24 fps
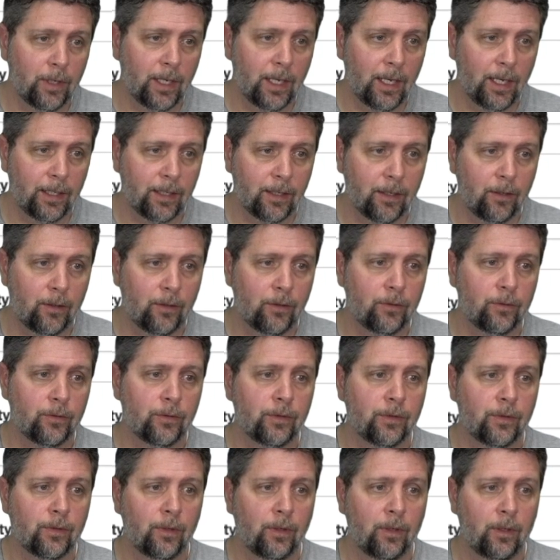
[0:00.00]

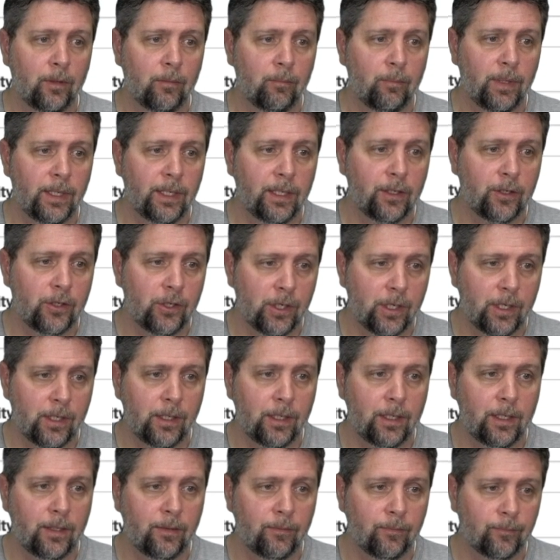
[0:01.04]
Geckos, Big
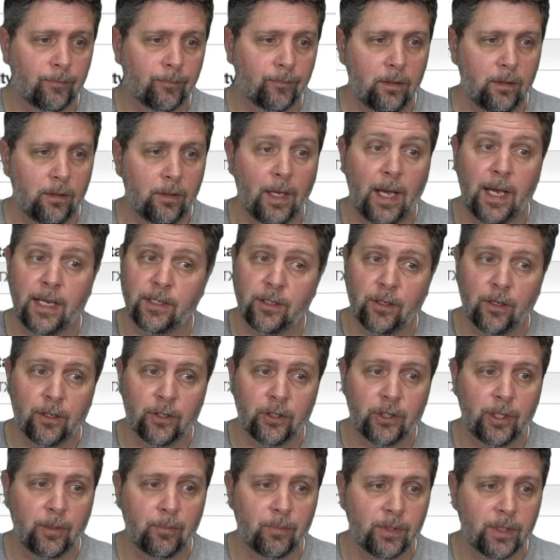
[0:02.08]
G, that's our
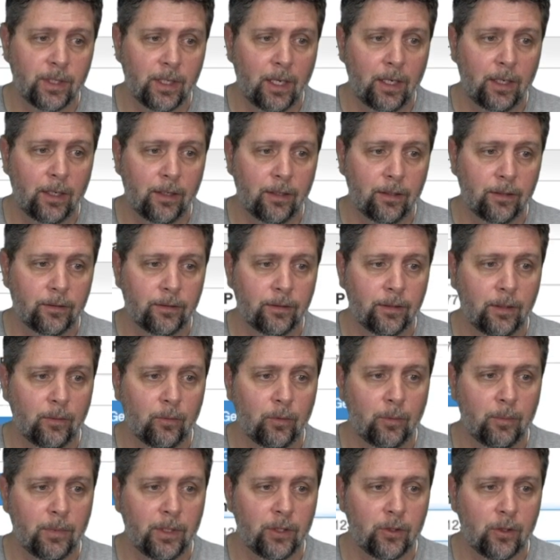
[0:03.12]
ship center that
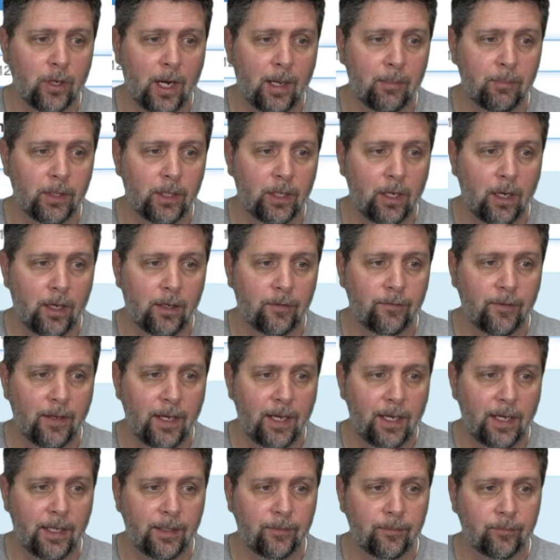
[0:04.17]
we'll be dropping off
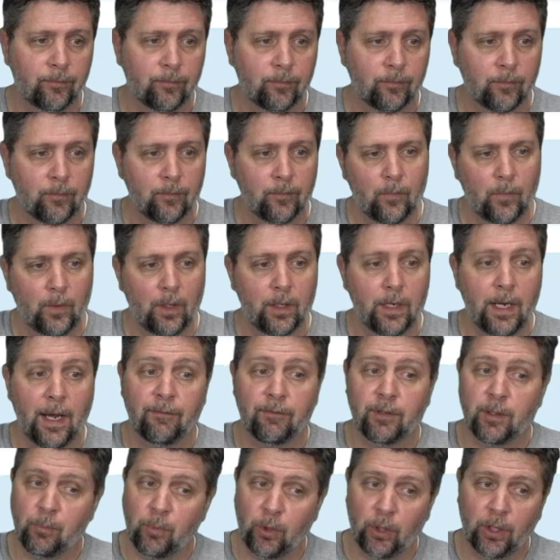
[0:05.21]
at. You
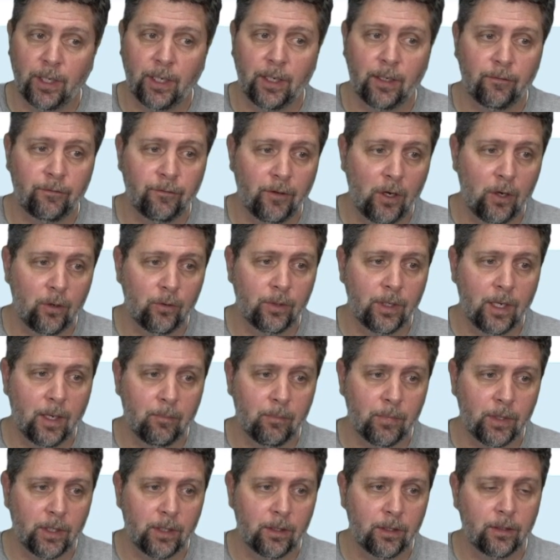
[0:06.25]
have to put in a phone
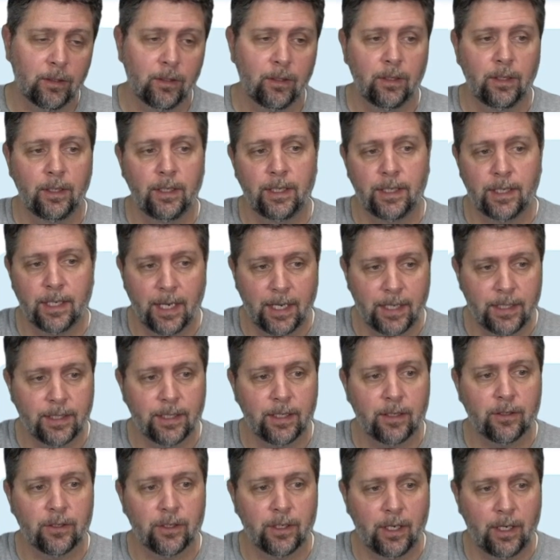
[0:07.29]
number in case
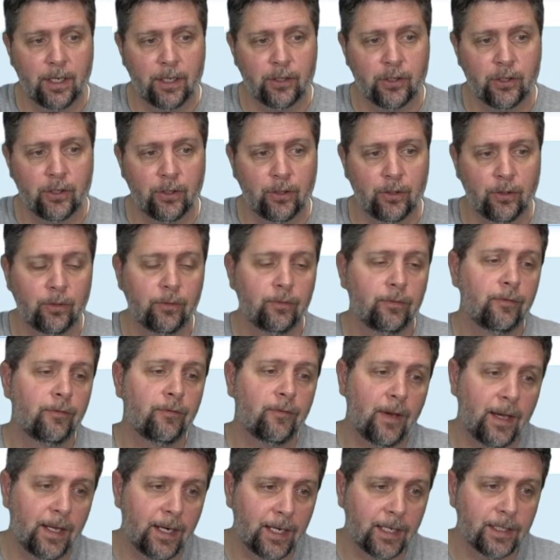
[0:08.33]
there's an issue.
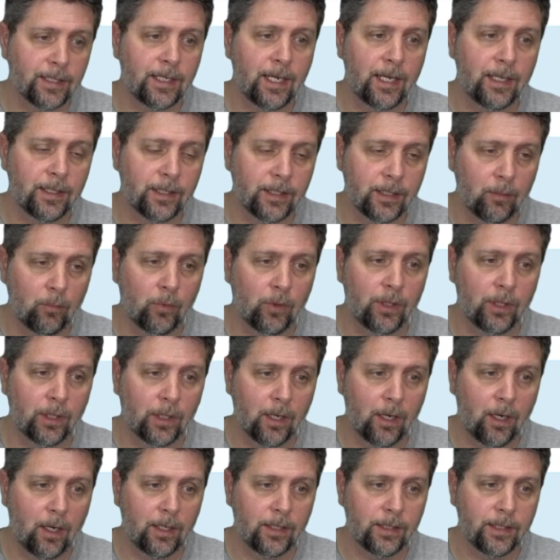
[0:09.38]
FedEx has someone to
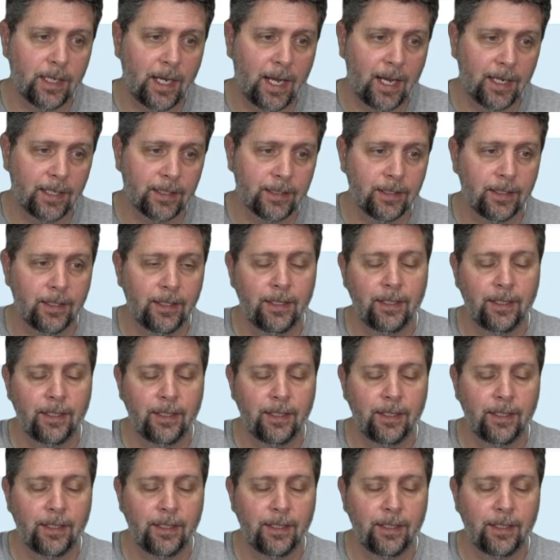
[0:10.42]
contact.